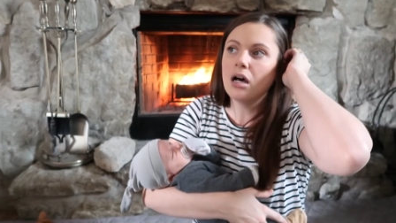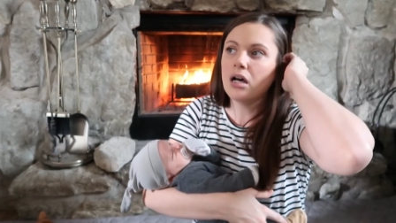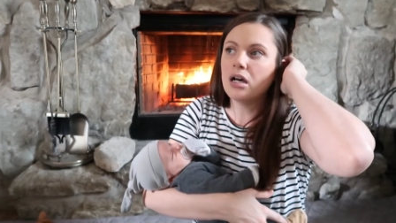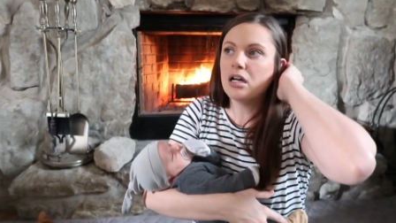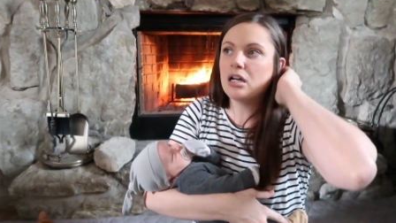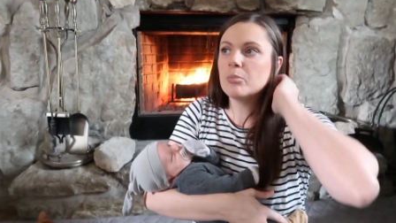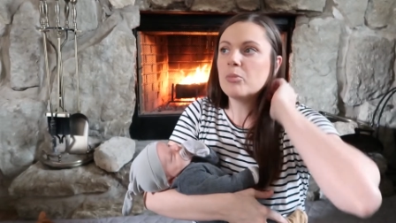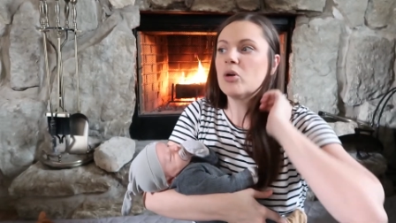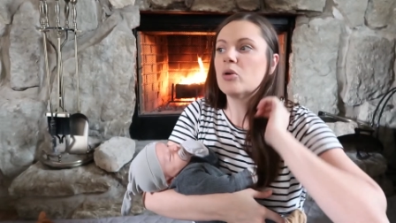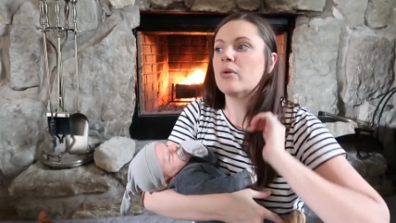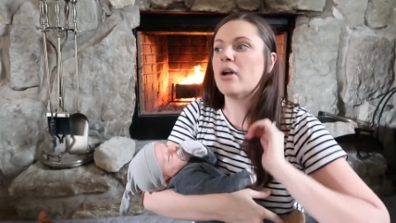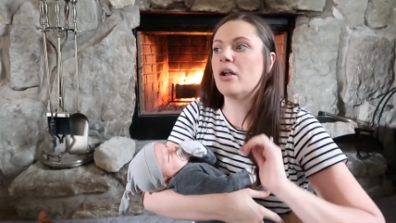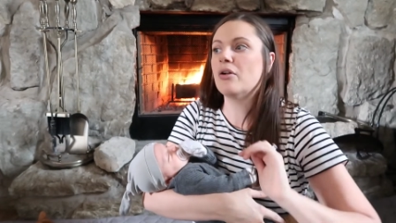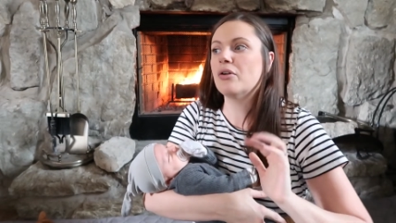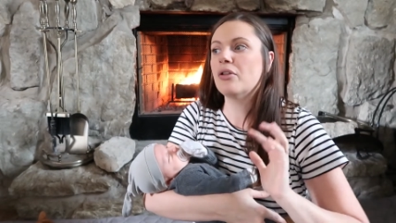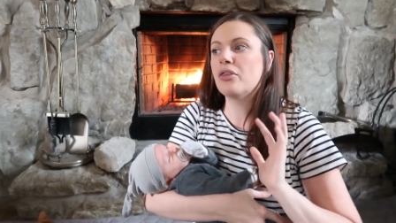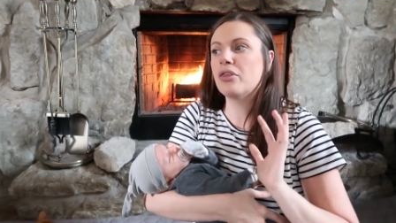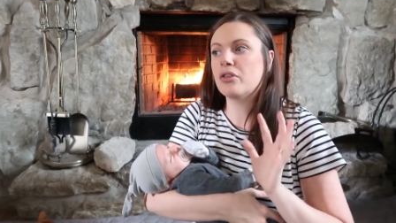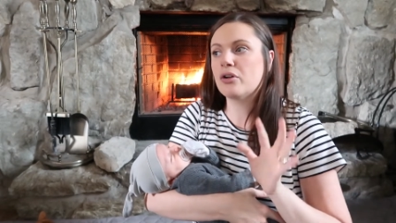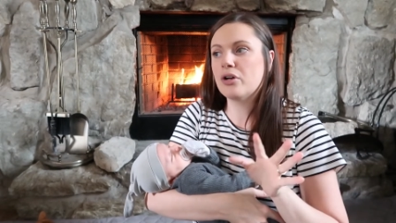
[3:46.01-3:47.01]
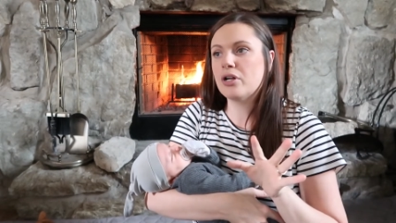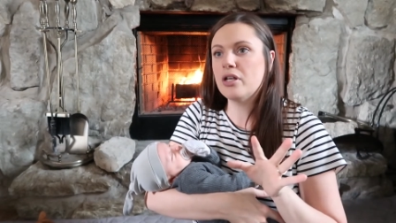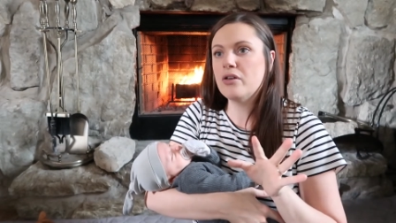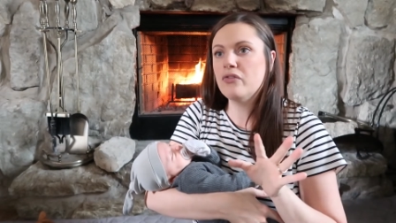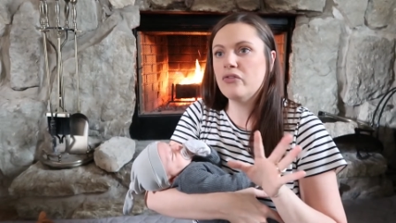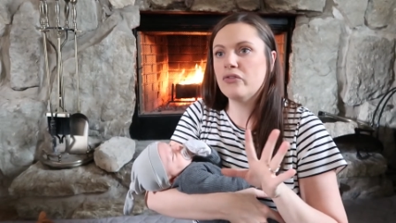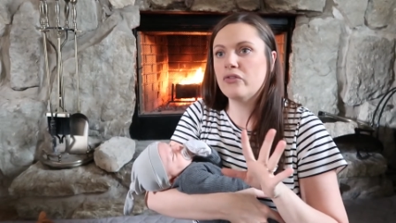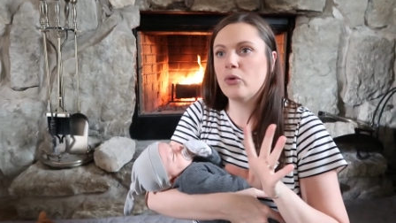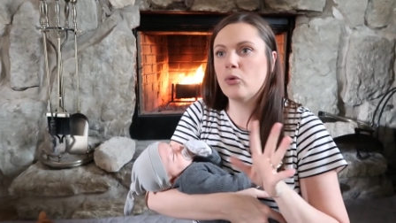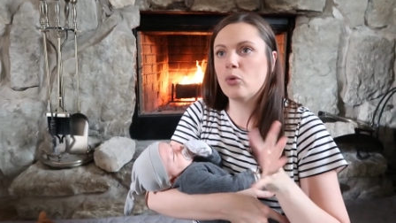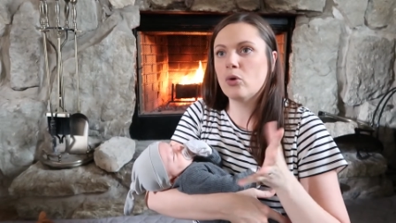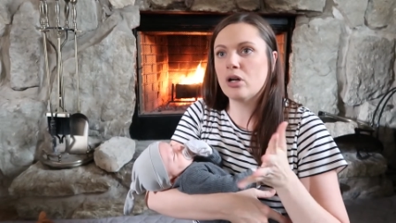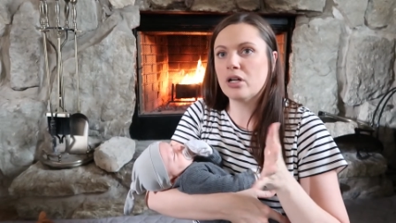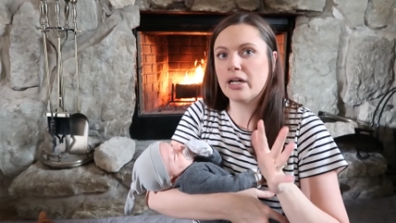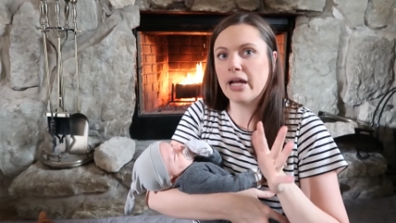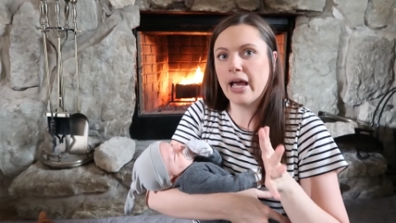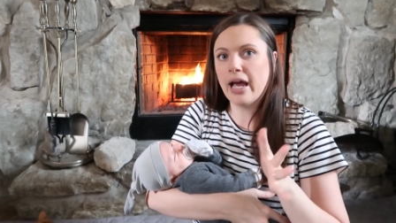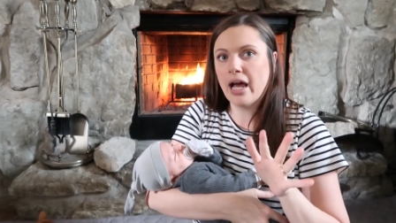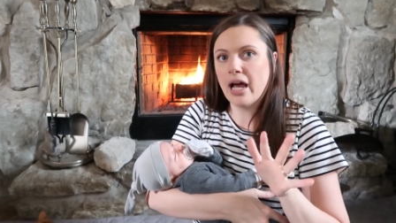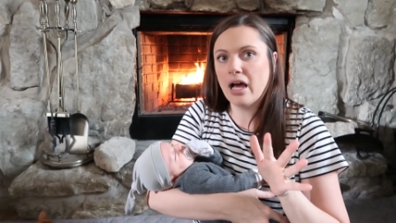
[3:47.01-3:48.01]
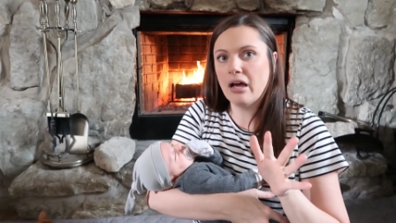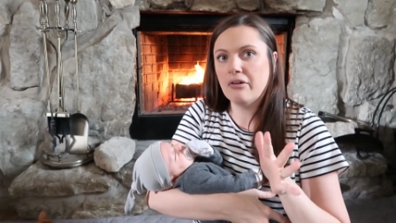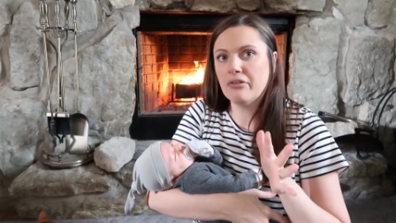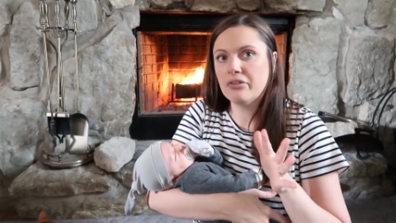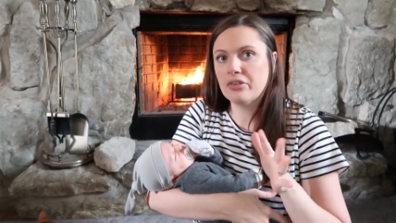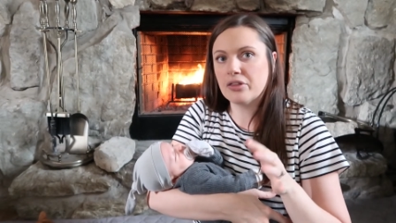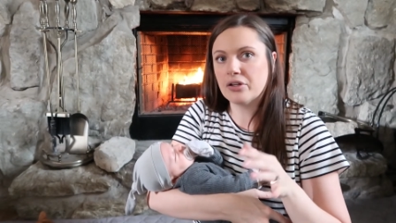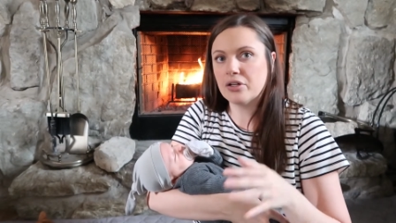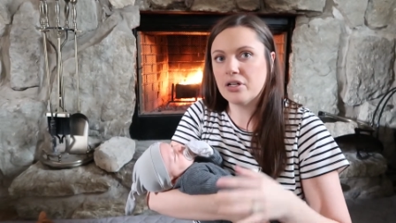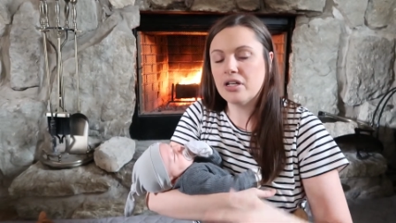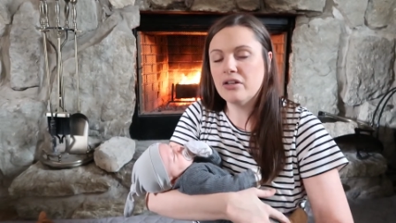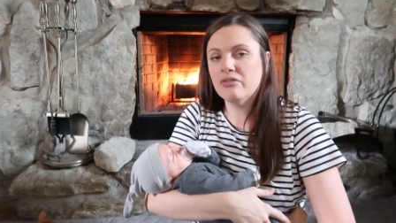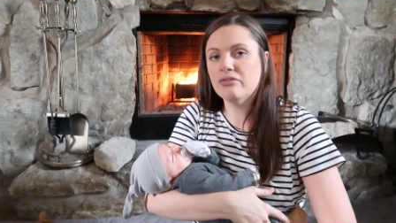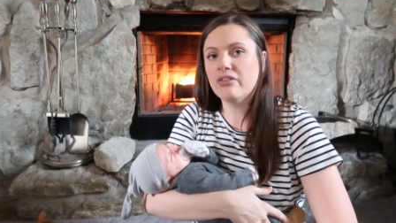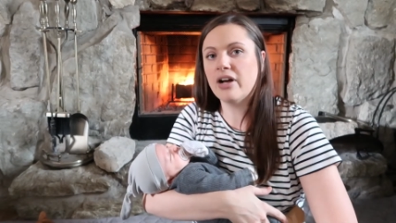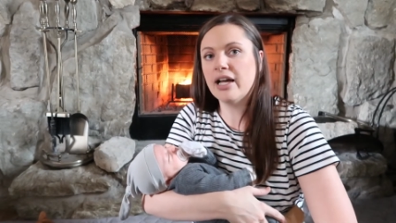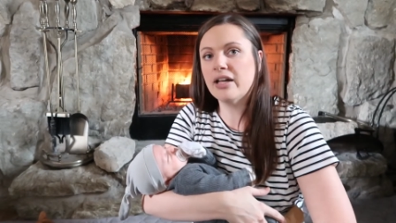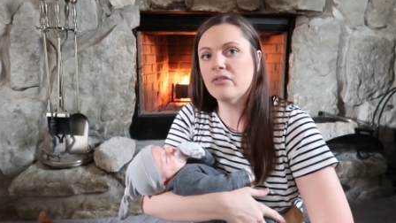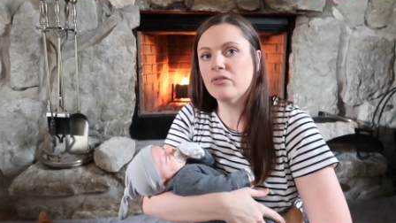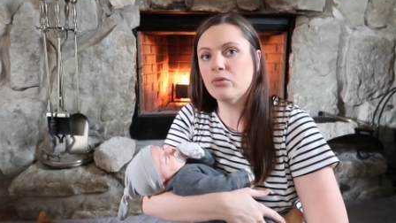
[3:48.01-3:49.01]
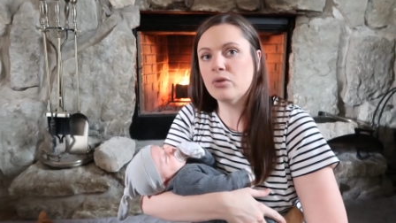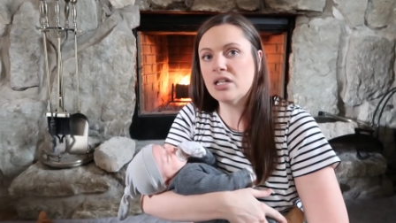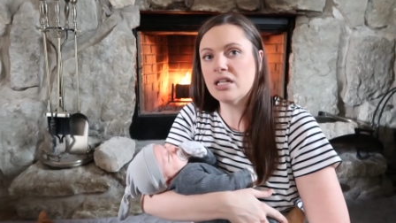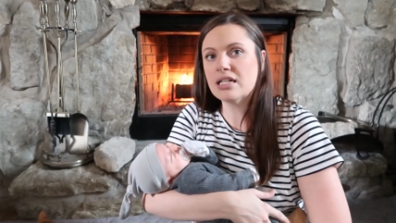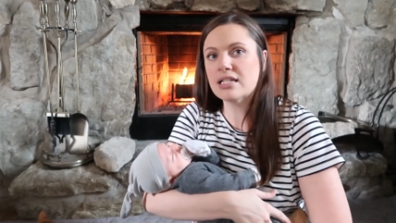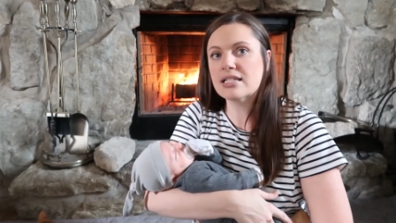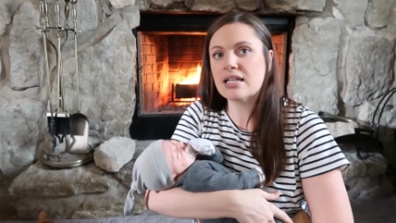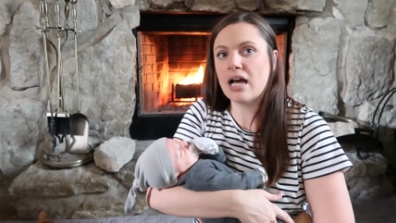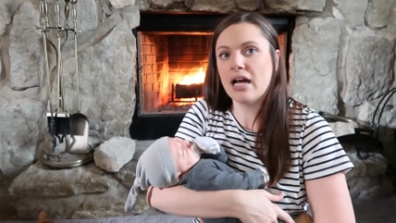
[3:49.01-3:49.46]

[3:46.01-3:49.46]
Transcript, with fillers: Um, around 34 and a half, 35 weeks,